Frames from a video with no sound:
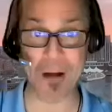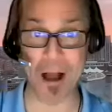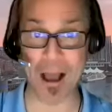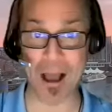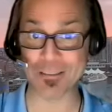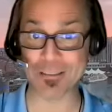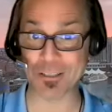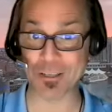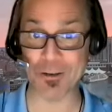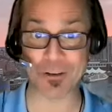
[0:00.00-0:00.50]
sure.
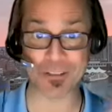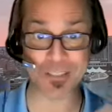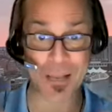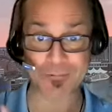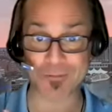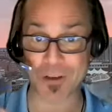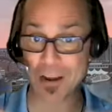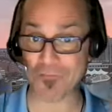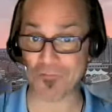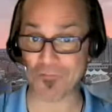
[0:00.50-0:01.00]
mind too, because I'm
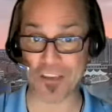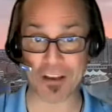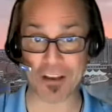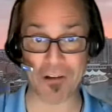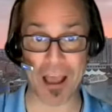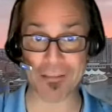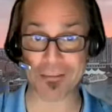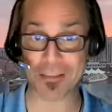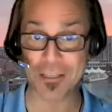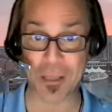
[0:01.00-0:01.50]
trying sure. to figure
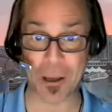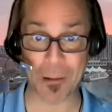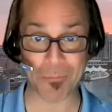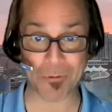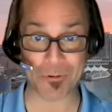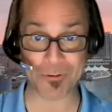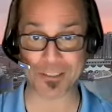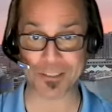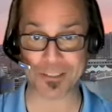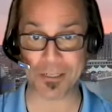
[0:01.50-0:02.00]
out the
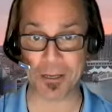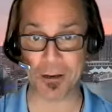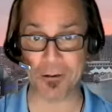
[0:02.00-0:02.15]
numbers. You